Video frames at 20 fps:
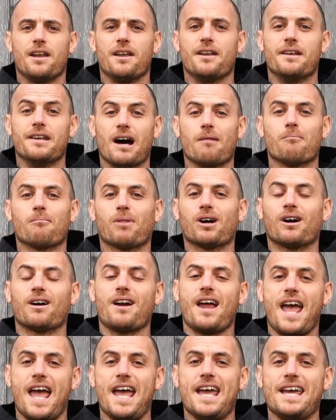Number
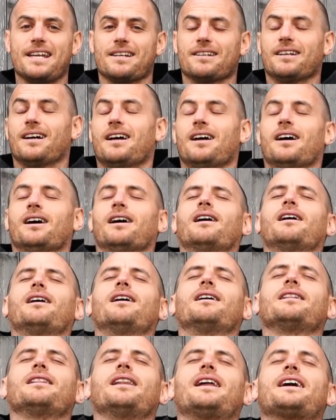eight,
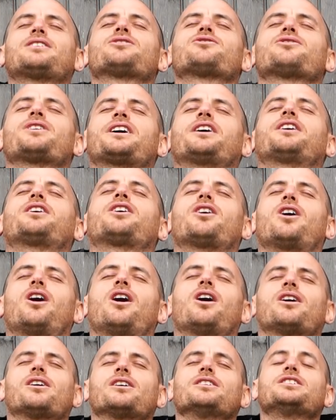electric
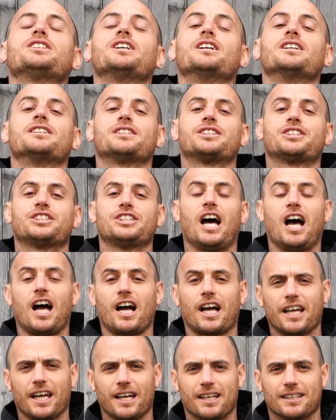cars
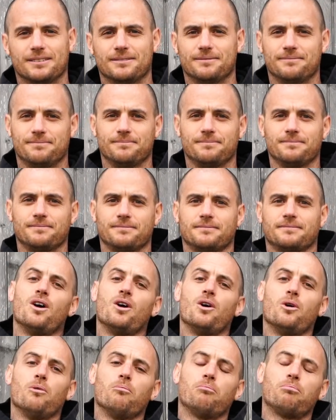suck.
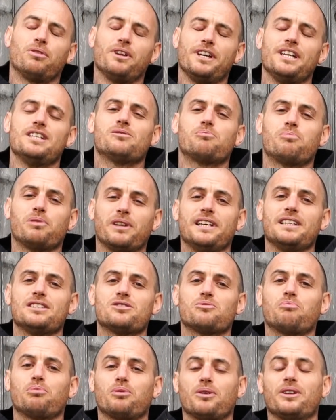Please, please,
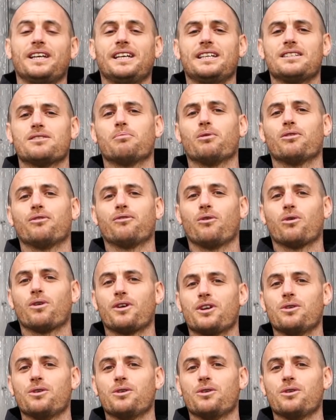please, before